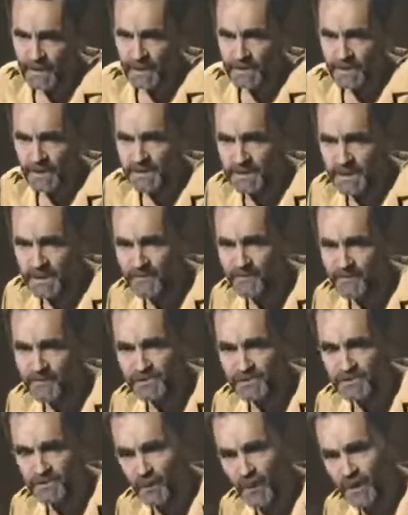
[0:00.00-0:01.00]
the
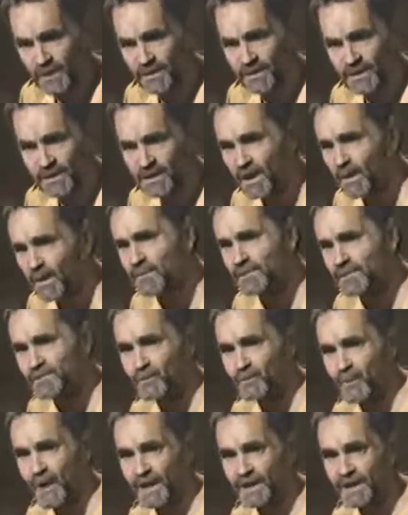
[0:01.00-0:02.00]
governor's running the numbers
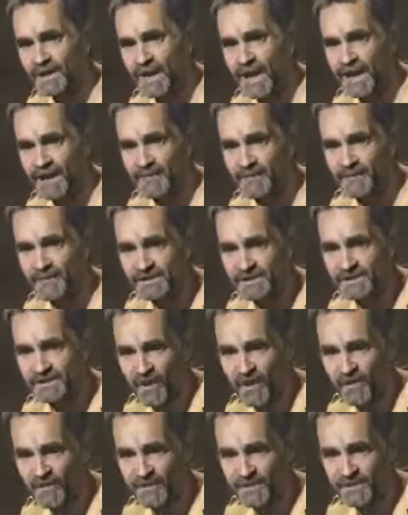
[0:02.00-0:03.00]
racket out of his
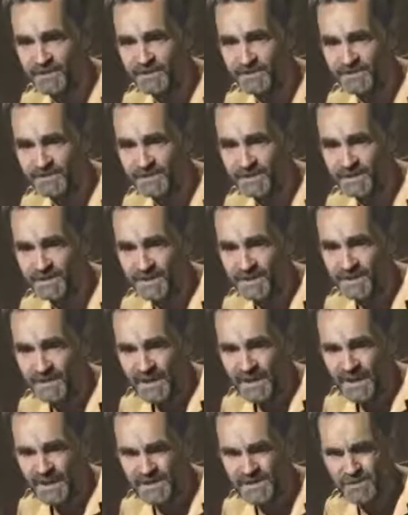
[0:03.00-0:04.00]
office,
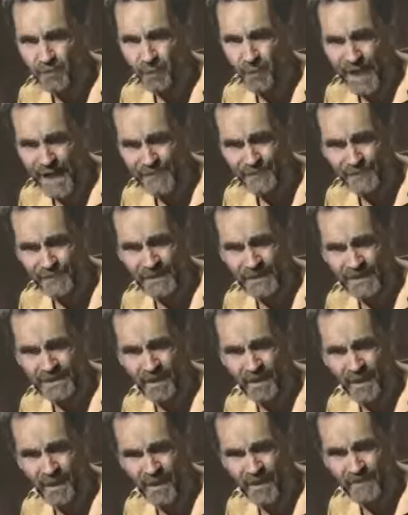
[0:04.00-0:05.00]
he's raffling
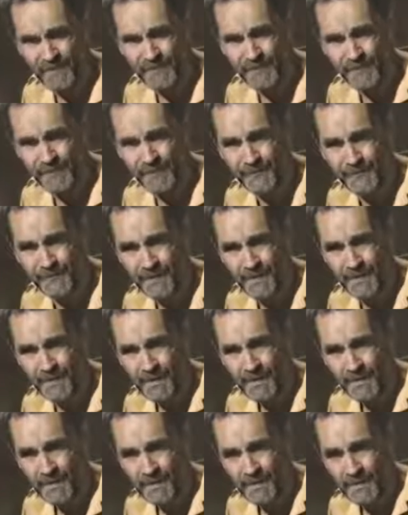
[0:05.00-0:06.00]
off
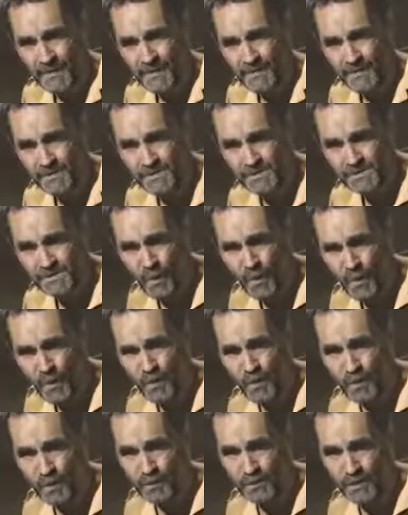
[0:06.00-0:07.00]
the
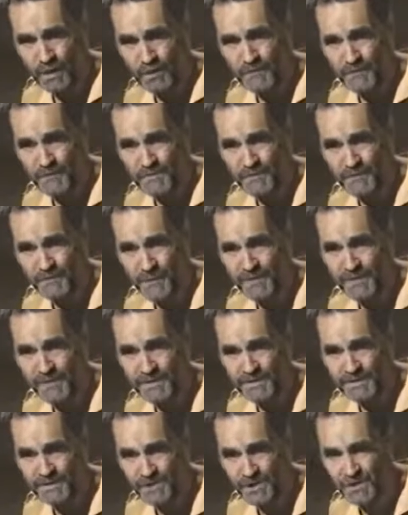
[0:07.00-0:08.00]
souls of his very
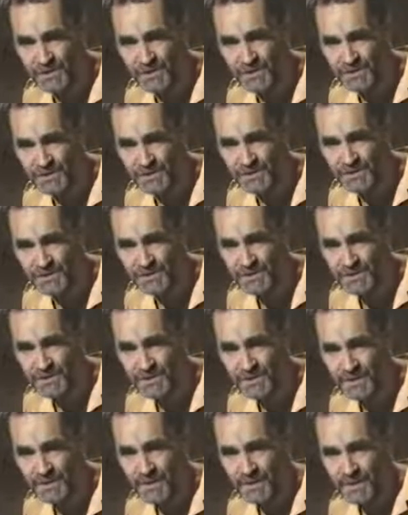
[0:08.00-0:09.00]
church.
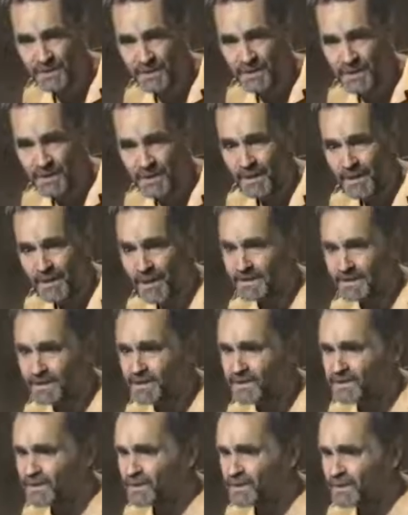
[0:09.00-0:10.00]
And then
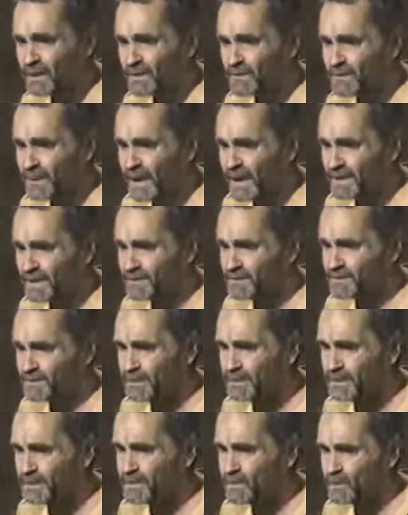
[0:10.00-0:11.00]
you come back to
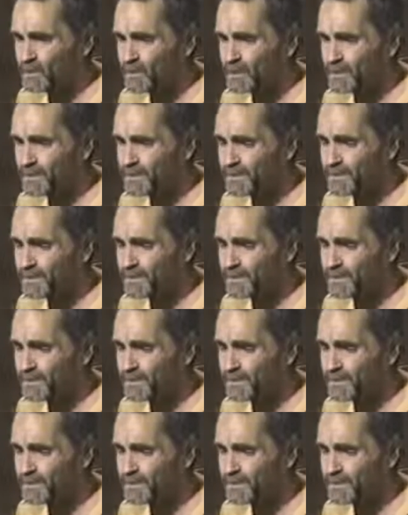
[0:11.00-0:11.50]
me with